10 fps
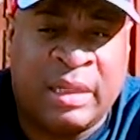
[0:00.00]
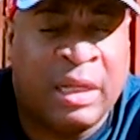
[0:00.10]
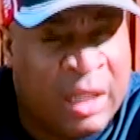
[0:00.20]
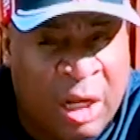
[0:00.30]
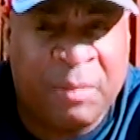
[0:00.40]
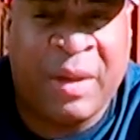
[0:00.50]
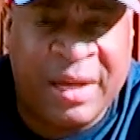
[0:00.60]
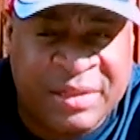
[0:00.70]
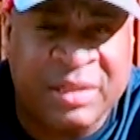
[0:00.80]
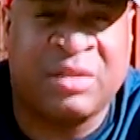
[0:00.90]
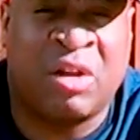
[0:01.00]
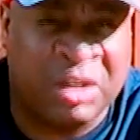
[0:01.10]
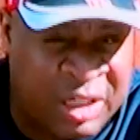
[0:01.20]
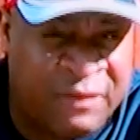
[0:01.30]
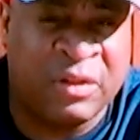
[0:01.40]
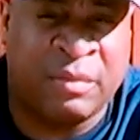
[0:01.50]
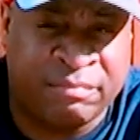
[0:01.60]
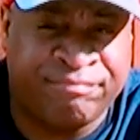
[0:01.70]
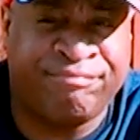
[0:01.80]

Indiana Pacers are giving them